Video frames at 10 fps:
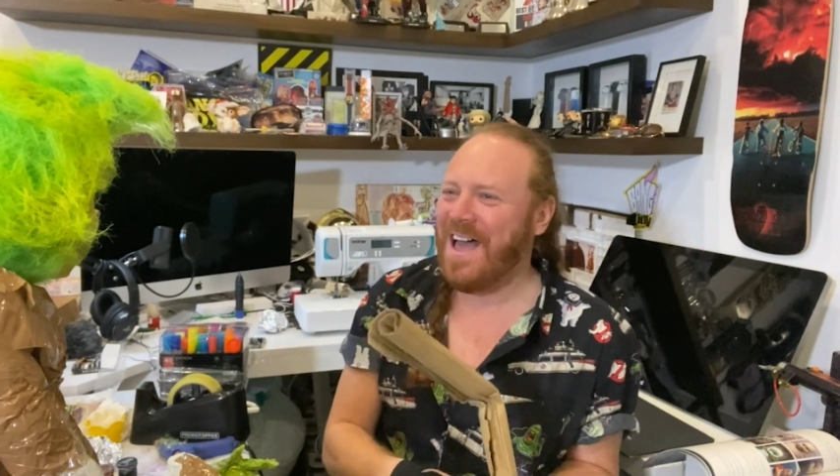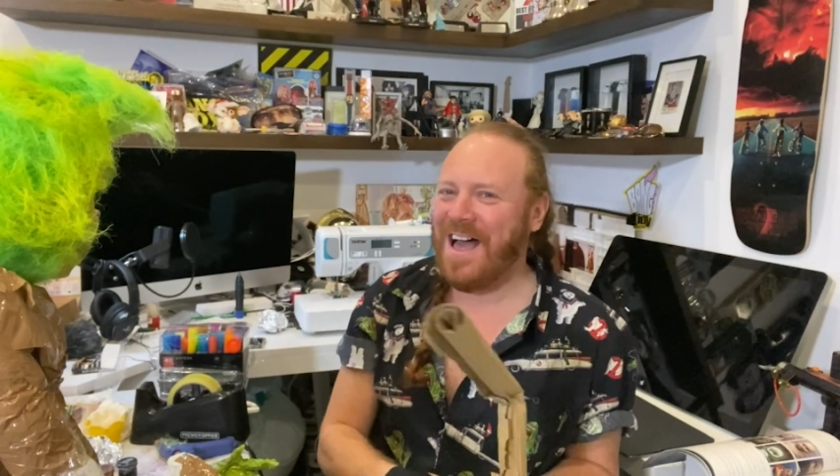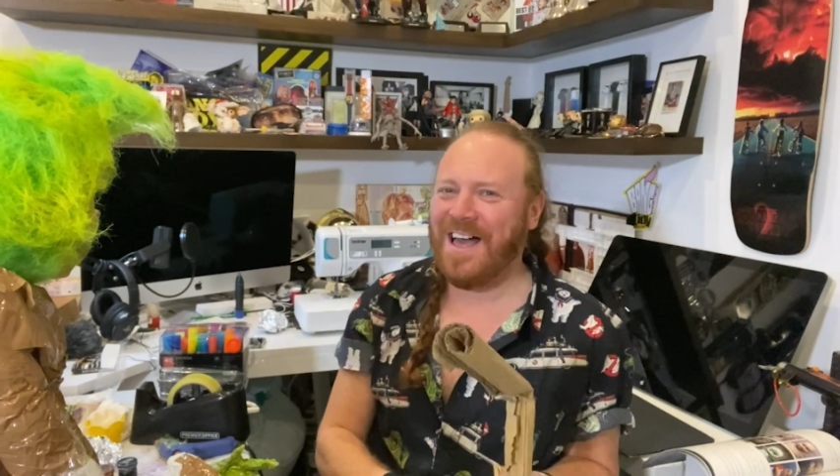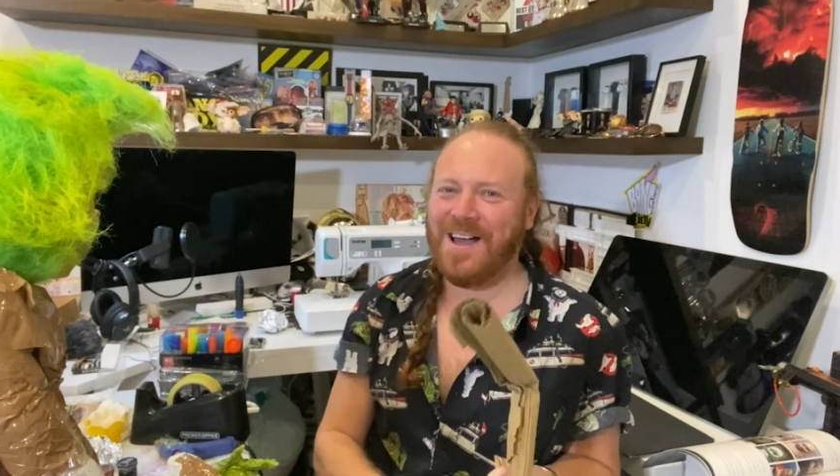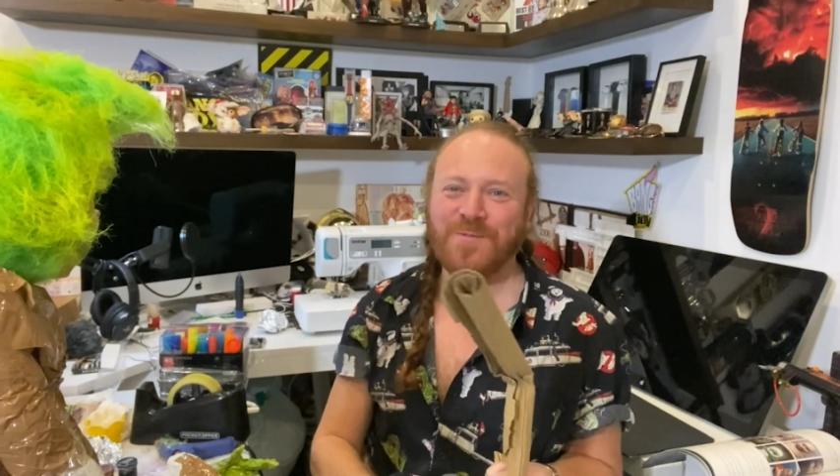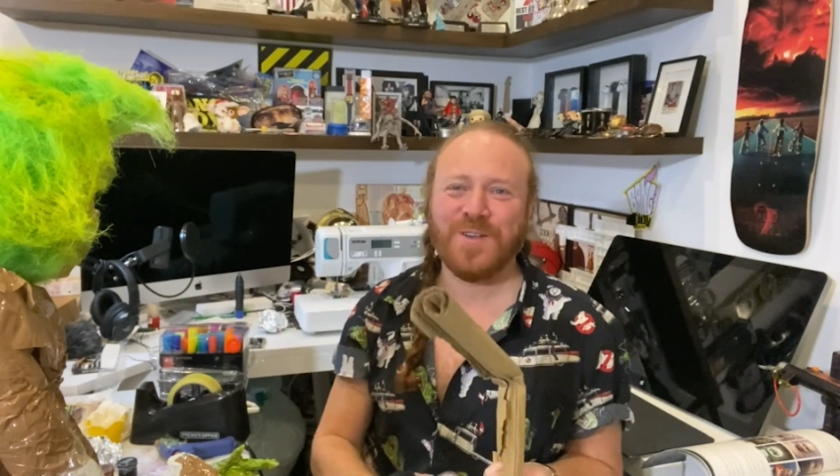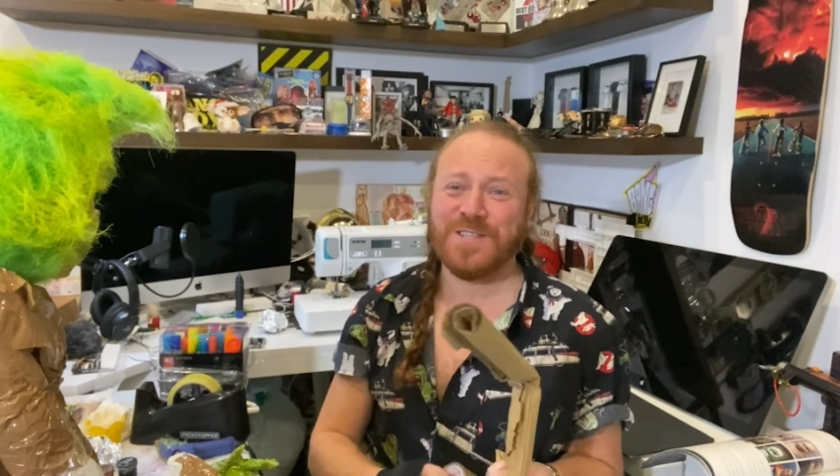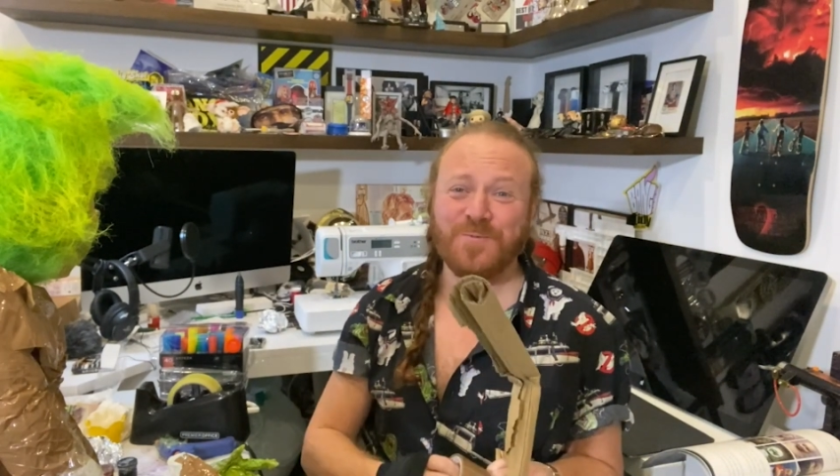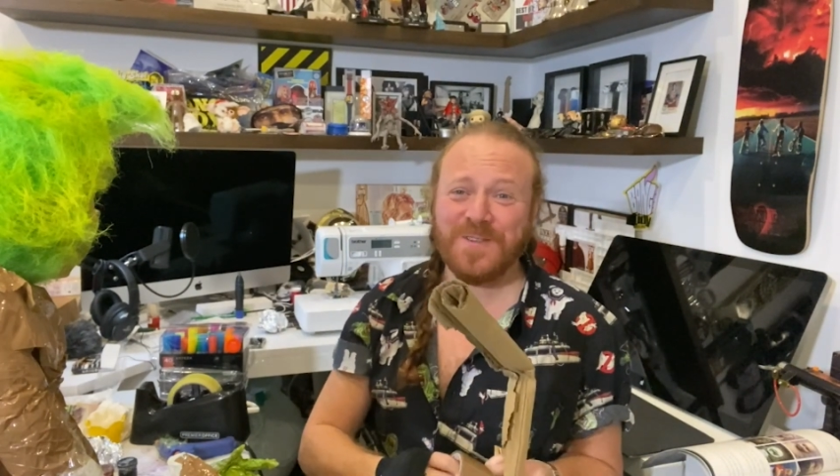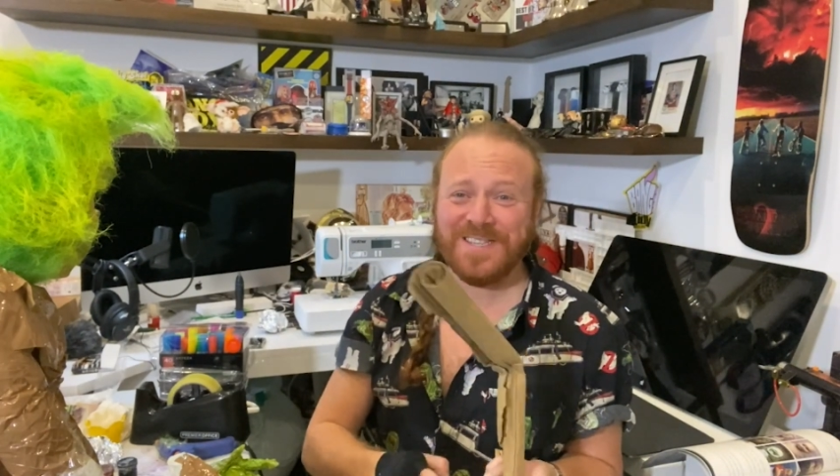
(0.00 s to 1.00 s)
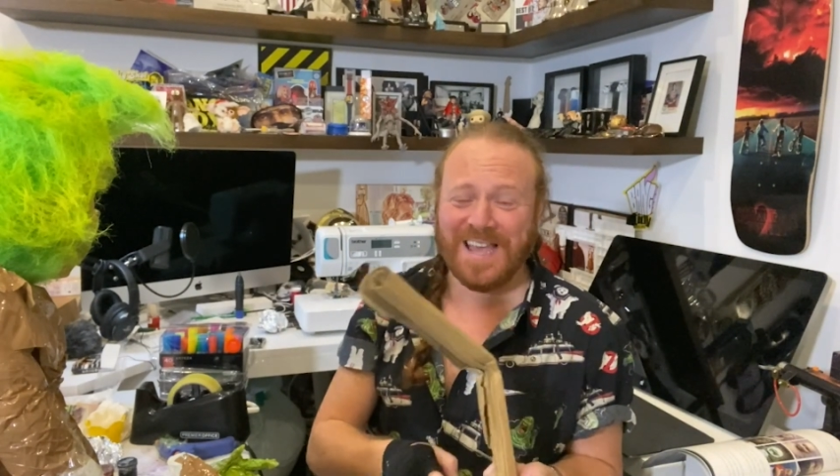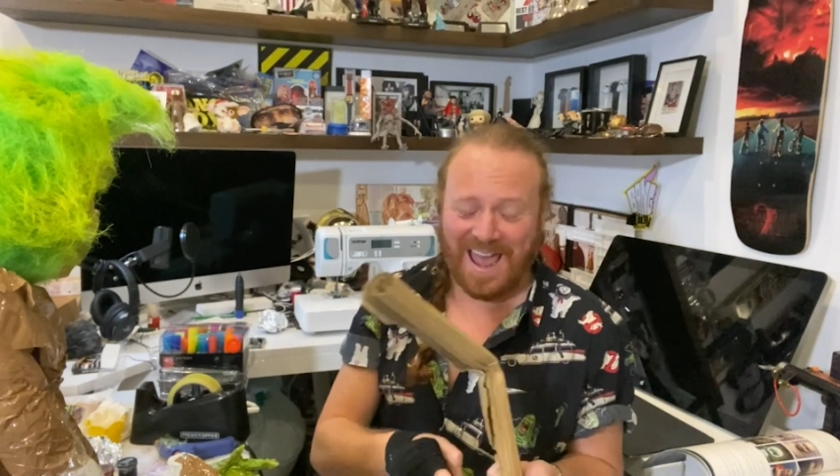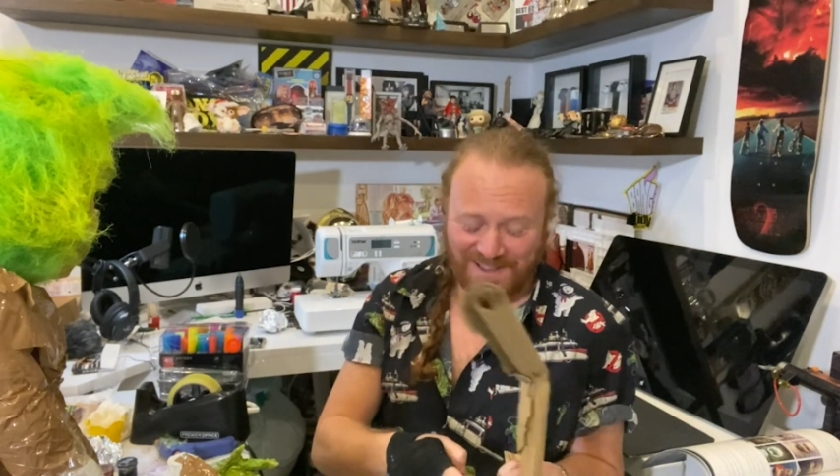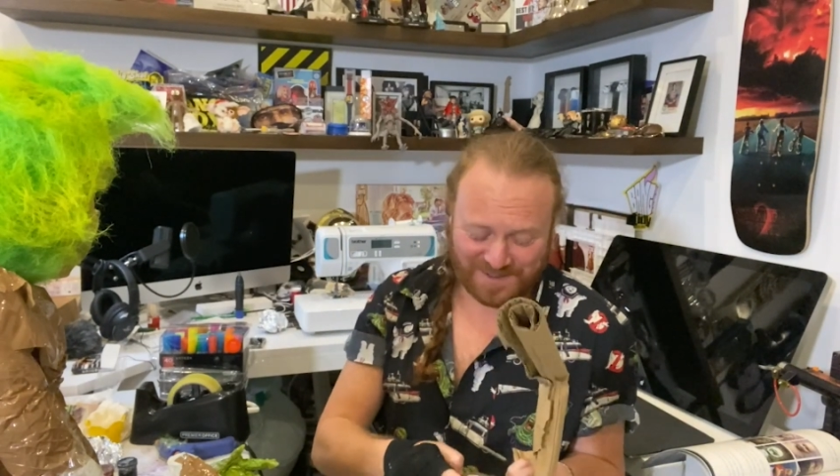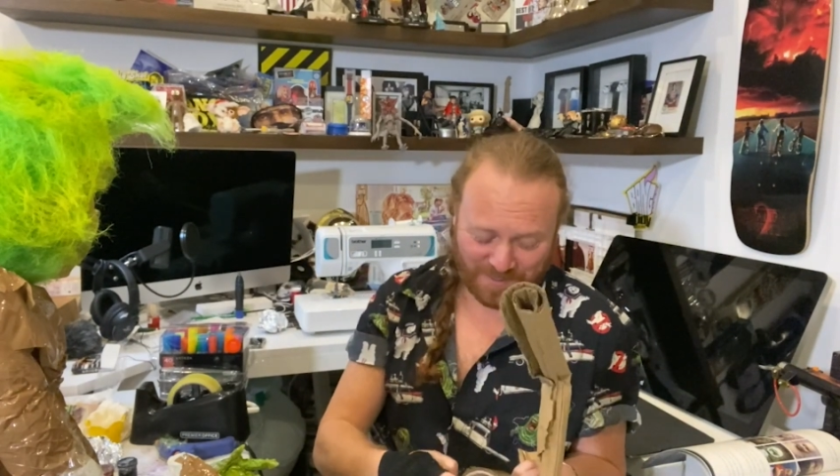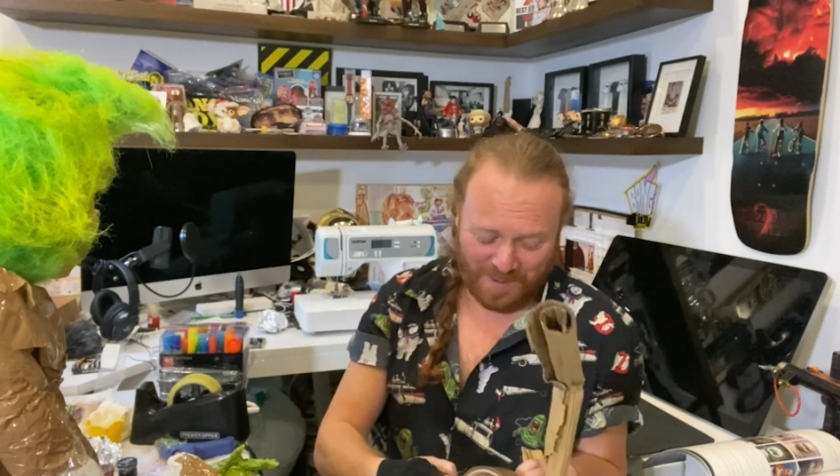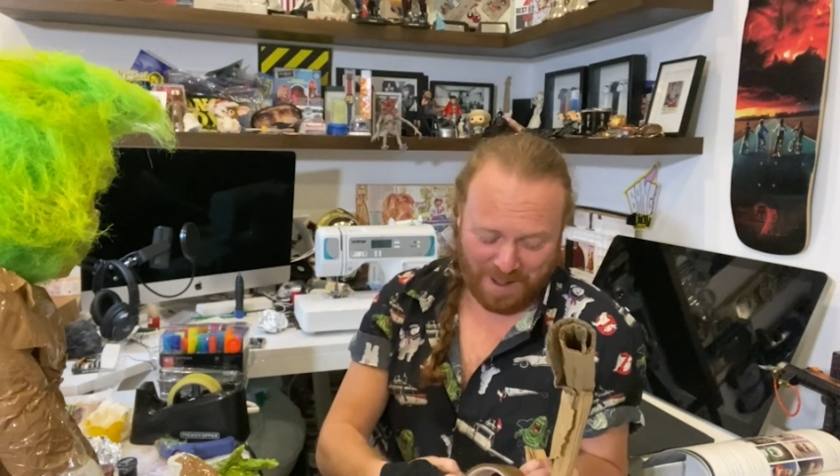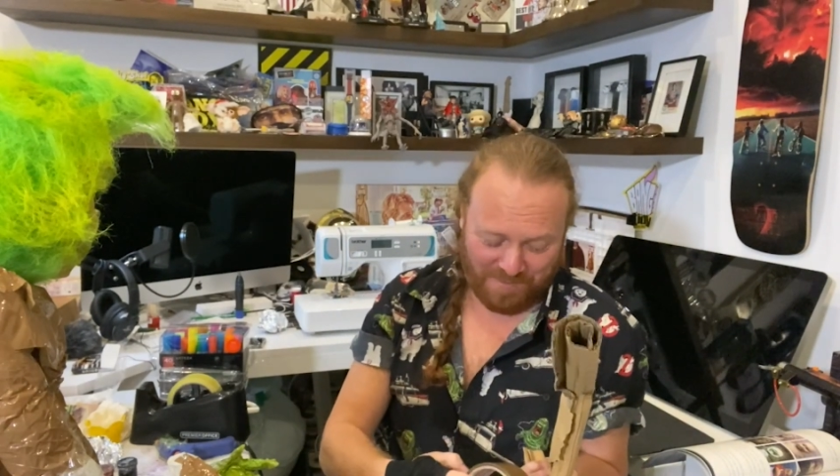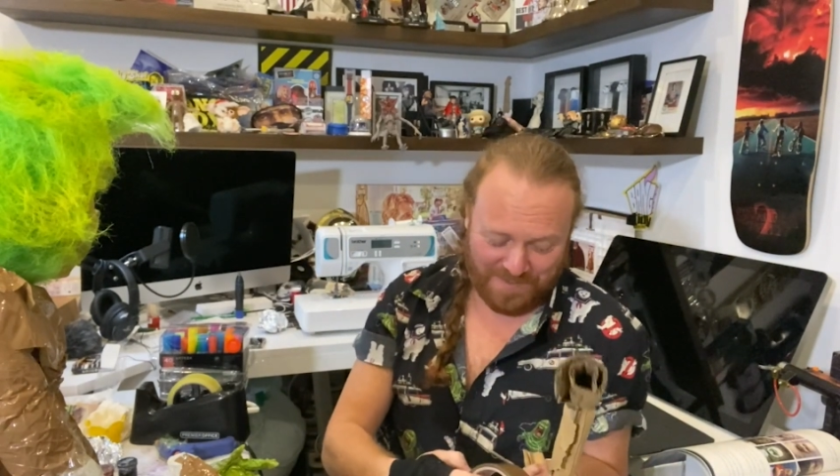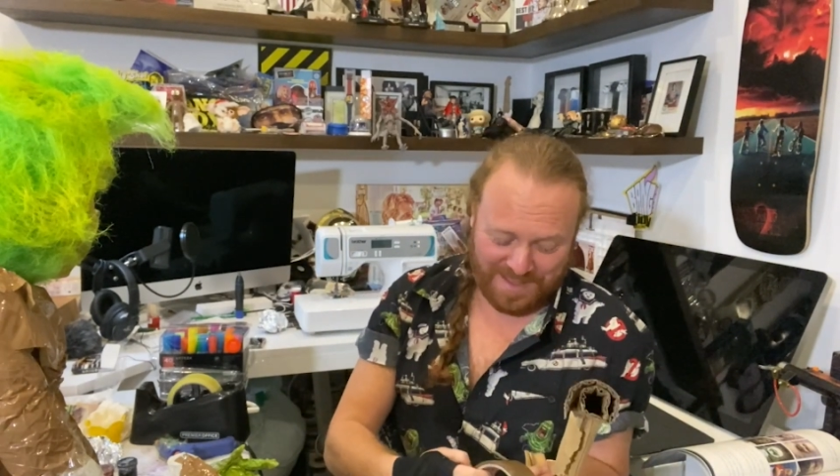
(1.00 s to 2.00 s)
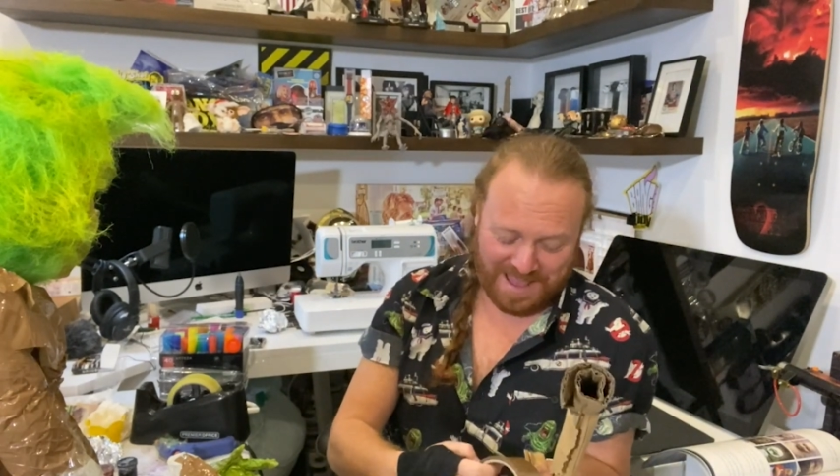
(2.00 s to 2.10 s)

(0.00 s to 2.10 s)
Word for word: Because we're just getting somewhere with it